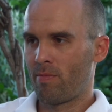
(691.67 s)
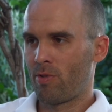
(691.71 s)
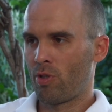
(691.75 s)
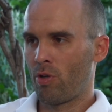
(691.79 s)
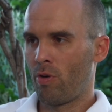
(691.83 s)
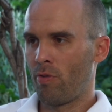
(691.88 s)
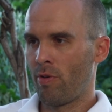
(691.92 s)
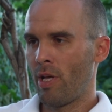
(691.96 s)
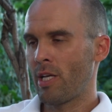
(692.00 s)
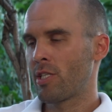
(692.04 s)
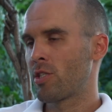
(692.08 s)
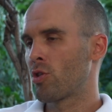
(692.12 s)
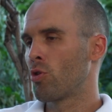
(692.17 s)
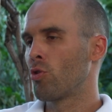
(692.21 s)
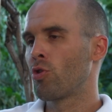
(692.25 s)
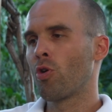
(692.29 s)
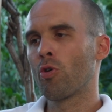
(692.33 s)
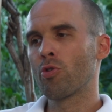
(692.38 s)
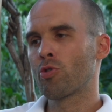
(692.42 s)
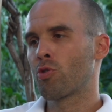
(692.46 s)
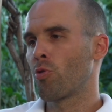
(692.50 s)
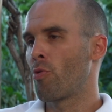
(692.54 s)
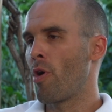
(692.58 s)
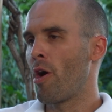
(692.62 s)
So that's
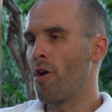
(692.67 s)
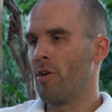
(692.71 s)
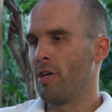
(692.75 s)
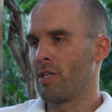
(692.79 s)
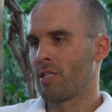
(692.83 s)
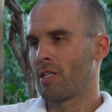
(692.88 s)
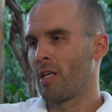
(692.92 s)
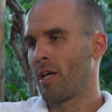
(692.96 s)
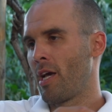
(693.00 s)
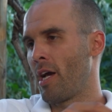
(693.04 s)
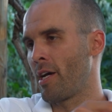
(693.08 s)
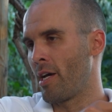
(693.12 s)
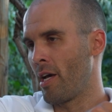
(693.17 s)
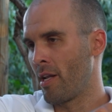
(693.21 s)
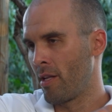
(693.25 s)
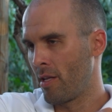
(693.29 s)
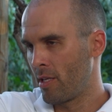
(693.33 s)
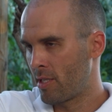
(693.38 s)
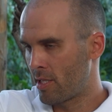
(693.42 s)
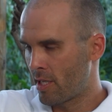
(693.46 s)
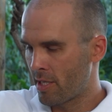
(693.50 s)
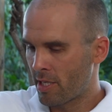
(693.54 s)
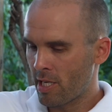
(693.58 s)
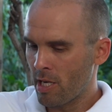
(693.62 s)
those two areas. Again,
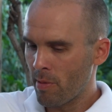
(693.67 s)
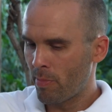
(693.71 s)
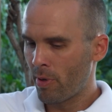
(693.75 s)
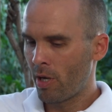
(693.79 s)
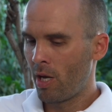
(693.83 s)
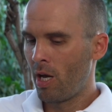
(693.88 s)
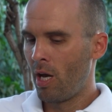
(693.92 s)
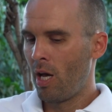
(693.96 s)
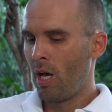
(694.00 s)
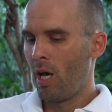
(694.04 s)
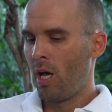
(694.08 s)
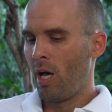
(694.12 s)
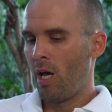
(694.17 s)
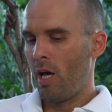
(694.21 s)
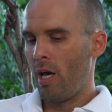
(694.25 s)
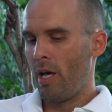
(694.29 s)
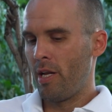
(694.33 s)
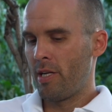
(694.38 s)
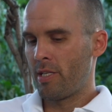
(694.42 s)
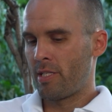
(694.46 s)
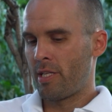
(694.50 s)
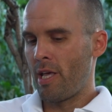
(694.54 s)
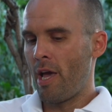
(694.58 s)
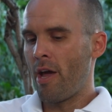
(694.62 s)
it's the tip and
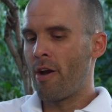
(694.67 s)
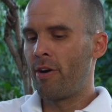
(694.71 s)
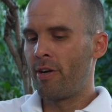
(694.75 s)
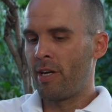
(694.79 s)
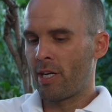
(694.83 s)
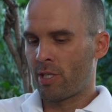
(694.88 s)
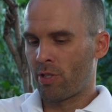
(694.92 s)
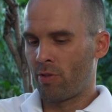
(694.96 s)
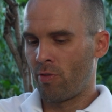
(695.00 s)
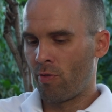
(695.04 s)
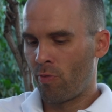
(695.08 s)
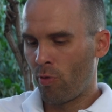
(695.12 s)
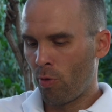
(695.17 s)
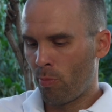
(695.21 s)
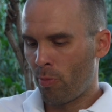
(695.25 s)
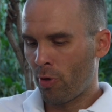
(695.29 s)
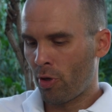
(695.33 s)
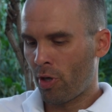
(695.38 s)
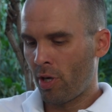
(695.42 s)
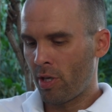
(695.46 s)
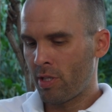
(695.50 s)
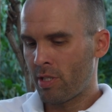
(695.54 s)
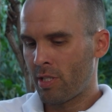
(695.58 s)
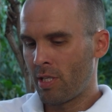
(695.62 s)
it's the area next to the foot
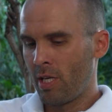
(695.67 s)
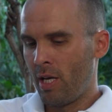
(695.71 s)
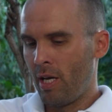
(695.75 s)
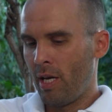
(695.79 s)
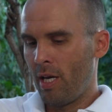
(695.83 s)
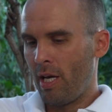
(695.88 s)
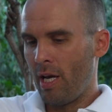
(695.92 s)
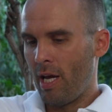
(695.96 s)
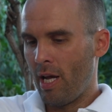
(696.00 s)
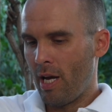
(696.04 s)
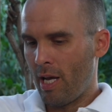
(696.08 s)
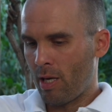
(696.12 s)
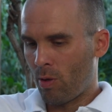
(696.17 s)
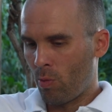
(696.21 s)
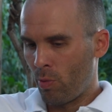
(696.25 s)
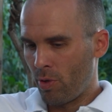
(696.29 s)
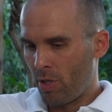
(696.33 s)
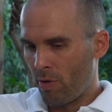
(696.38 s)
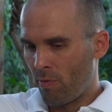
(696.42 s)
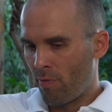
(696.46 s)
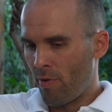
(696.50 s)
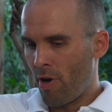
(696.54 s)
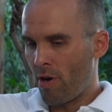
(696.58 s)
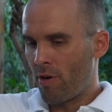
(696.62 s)
pockets, and with
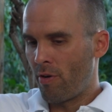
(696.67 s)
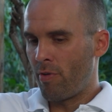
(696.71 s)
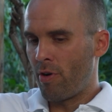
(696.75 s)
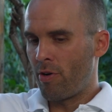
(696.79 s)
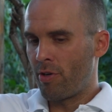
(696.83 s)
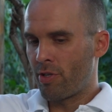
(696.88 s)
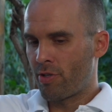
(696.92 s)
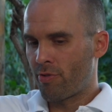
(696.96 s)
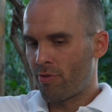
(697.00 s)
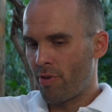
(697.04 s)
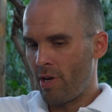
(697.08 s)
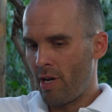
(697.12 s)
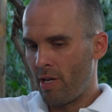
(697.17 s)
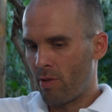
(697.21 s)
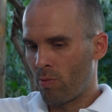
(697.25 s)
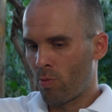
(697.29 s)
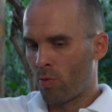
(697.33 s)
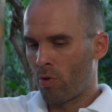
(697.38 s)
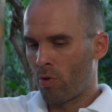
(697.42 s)
a very, very straight